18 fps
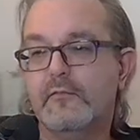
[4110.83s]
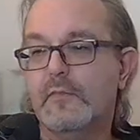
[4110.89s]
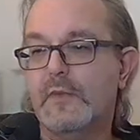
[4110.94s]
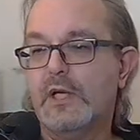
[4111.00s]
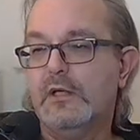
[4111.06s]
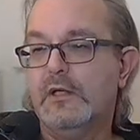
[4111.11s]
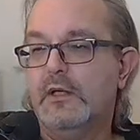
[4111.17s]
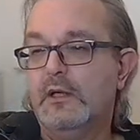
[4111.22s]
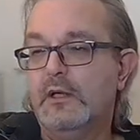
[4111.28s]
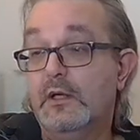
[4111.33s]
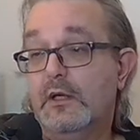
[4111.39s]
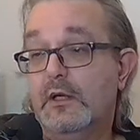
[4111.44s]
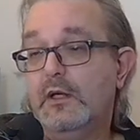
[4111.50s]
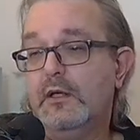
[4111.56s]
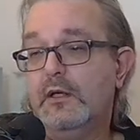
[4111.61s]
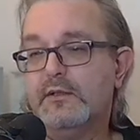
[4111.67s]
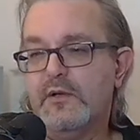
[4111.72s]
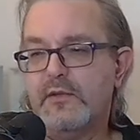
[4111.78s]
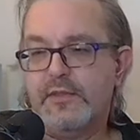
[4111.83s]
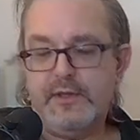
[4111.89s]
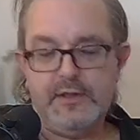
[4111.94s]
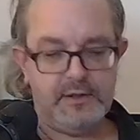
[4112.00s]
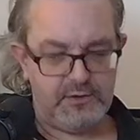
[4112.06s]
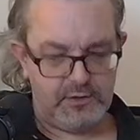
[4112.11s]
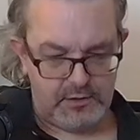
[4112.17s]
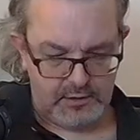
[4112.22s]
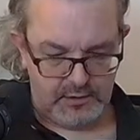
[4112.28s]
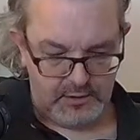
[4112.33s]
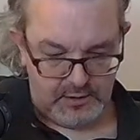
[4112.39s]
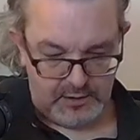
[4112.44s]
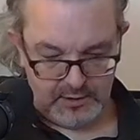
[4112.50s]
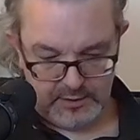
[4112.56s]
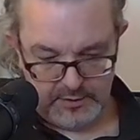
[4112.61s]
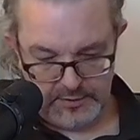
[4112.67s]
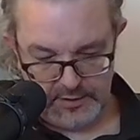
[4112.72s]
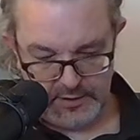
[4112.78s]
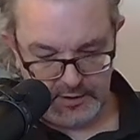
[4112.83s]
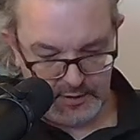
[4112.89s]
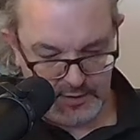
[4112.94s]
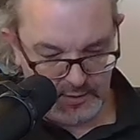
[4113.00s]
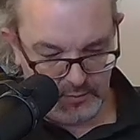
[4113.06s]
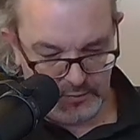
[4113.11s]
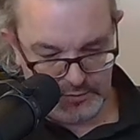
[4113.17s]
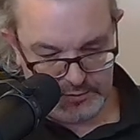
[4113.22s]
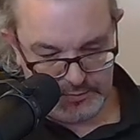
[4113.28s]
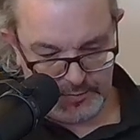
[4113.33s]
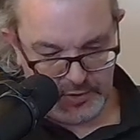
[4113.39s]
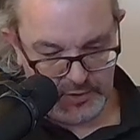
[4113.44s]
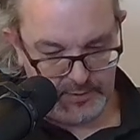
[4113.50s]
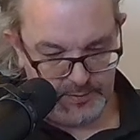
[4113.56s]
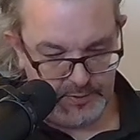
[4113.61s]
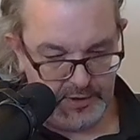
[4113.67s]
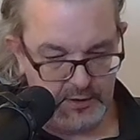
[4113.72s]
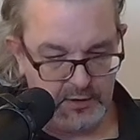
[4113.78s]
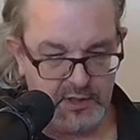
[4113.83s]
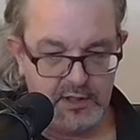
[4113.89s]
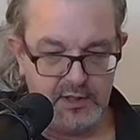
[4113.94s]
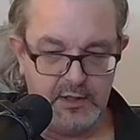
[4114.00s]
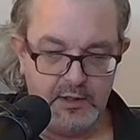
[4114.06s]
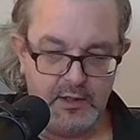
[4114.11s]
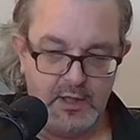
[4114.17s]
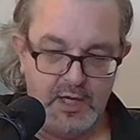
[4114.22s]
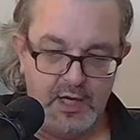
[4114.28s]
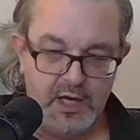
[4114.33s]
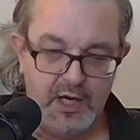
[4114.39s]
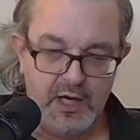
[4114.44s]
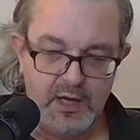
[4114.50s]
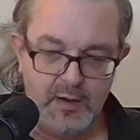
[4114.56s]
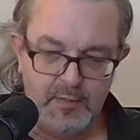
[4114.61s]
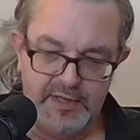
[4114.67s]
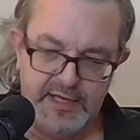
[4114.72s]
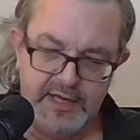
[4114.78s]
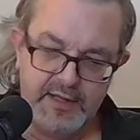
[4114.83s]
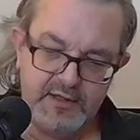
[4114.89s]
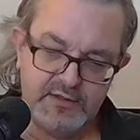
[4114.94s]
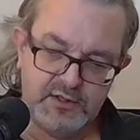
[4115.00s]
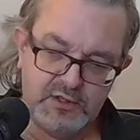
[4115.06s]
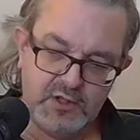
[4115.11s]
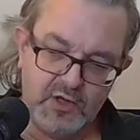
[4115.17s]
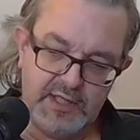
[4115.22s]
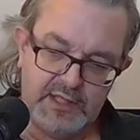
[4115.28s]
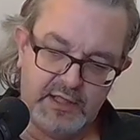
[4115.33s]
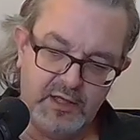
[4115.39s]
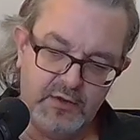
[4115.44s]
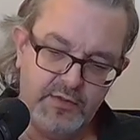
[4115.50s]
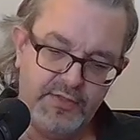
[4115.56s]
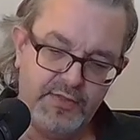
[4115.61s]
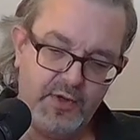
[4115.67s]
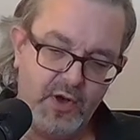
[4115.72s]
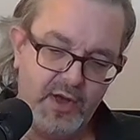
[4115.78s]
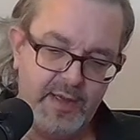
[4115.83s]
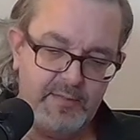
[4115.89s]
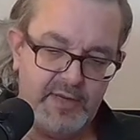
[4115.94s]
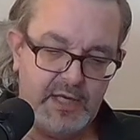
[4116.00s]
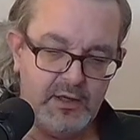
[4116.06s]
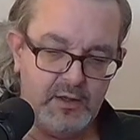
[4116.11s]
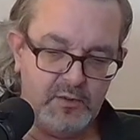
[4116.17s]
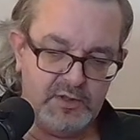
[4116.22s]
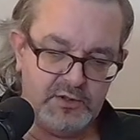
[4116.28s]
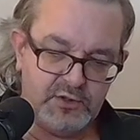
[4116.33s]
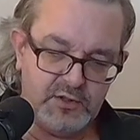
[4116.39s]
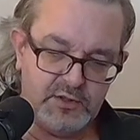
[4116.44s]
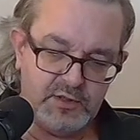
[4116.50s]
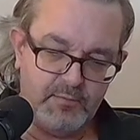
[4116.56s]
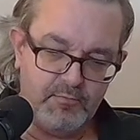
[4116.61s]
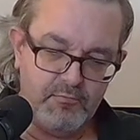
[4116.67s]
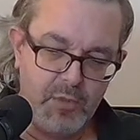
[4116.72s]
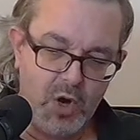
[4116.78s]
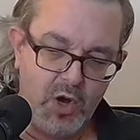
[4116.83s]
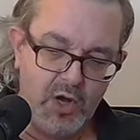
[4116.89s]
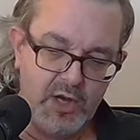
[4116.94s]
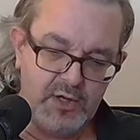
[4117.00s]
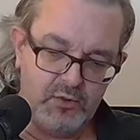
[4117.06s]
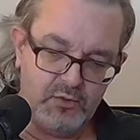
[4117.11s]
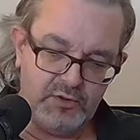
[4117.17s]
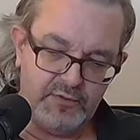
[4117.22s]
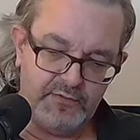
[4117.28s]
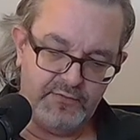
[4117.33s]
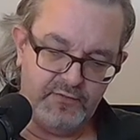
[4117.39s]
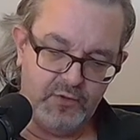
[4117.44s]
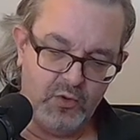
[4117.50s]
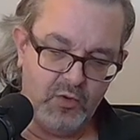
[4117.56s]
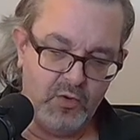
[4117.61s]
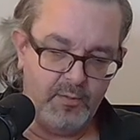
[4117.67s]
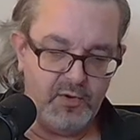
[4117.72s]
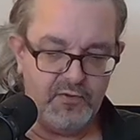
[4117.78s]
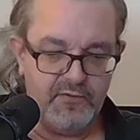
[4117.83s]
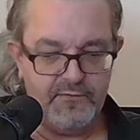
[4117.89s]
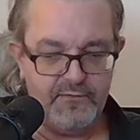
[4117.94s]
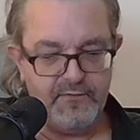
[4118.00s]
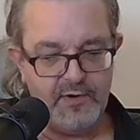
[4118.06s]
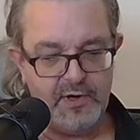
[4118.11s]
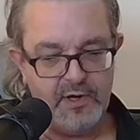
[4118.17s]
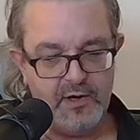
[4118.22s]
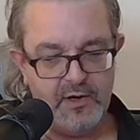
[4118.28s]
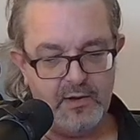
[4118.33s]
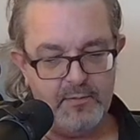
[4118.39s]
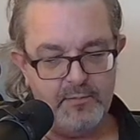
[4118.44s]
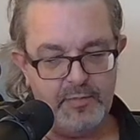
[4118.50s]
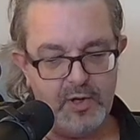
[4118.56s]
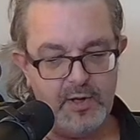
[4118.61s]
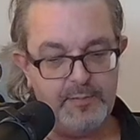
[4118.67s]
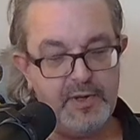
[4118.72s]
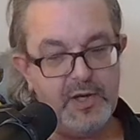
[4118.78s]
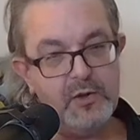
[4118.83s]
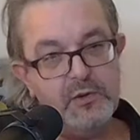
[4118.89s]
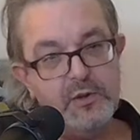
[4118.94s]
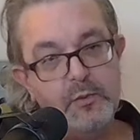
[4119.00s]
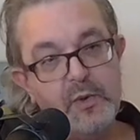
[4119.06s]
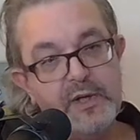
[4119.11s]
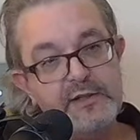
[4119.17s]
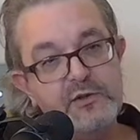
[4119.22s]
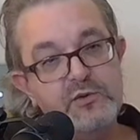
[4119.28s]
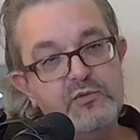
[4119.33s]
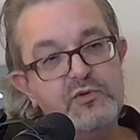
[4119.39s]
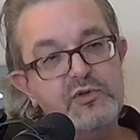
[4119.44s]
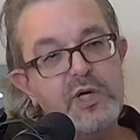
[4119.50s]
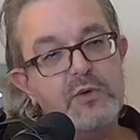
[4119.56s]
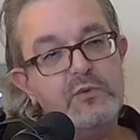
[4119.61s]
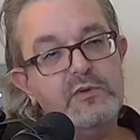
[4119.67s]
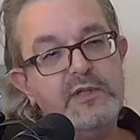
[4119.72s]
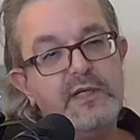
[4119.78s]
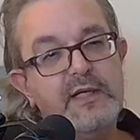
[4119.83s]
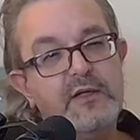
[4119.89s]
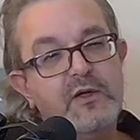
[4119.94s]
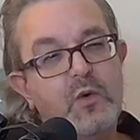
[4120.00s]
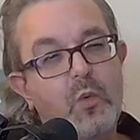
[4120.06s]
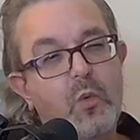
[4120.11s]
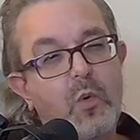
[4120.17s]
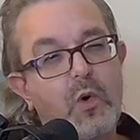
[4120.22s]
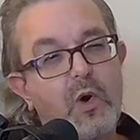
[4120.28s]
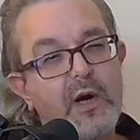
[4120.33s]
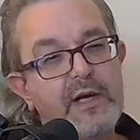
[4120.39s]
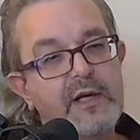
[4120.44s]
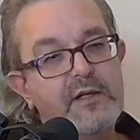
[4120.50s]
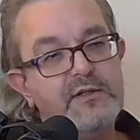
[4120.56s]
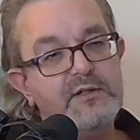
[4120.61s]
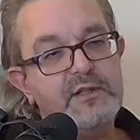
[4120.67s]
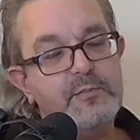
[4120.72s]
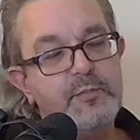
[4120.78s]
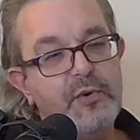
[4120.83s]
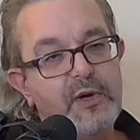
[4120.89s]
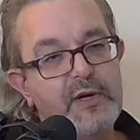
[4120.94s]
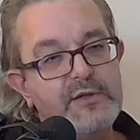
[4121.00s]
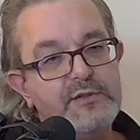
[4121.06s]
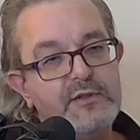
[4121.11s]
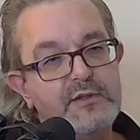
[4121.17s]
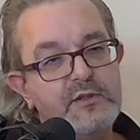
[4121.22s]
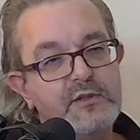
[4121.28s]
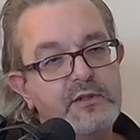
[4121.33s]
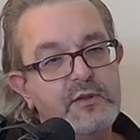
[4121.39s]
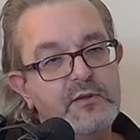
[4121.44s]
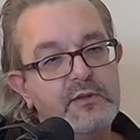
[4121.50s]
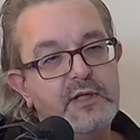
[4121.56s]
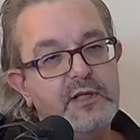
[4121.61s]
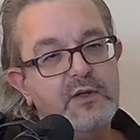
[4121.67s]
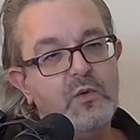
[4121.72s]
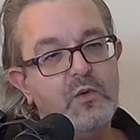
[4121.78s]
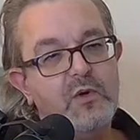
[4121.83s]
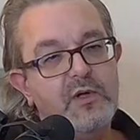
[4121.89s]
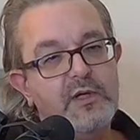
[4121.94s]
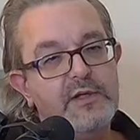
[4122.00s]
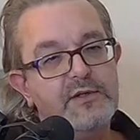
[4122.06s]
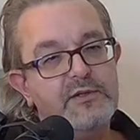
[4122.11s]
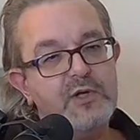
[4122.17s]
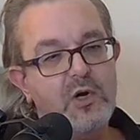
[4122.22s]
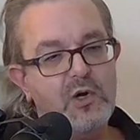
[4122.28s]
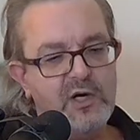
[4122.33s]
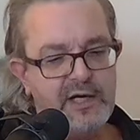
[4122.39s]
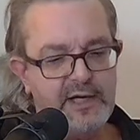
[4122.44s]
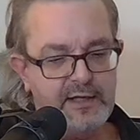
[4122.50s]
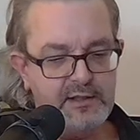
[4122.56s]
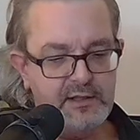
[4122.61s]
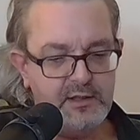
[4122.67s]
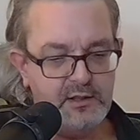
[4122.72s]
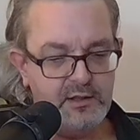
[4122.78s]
I don't think that was bipolar. But yeah, there's cyclothymia, which is a milder form of bipolar where you don't get quite as depressed and you don't get quite as high.